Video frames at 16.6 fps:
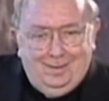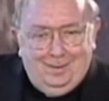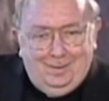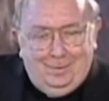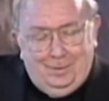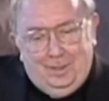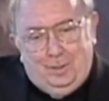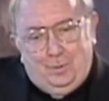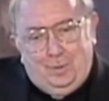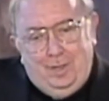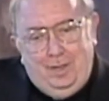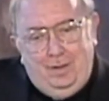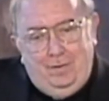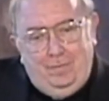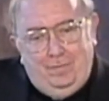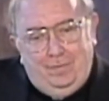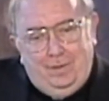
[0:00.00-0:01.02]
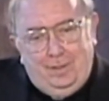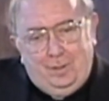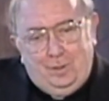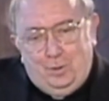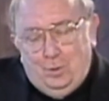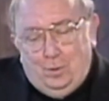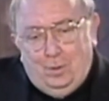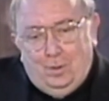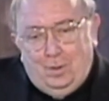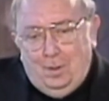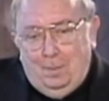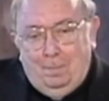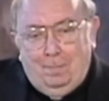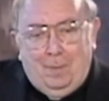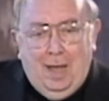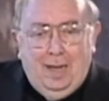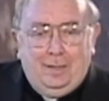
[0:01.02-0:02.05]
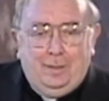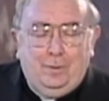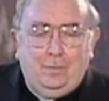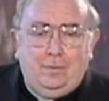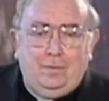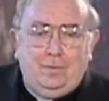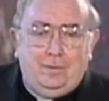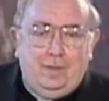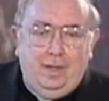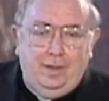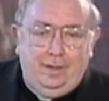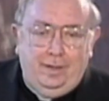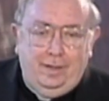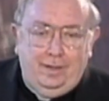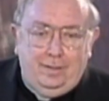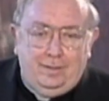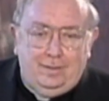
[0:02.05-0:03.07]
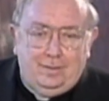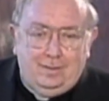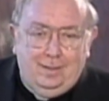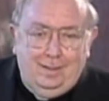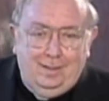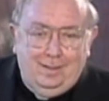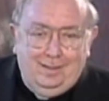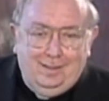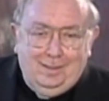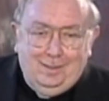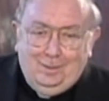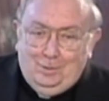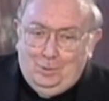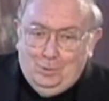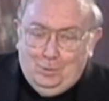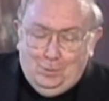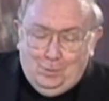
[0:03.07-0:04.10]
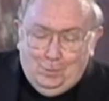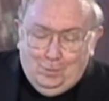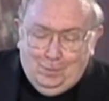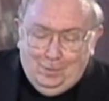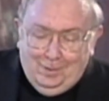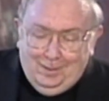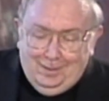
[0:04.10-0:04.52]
Retrieve is your companion series to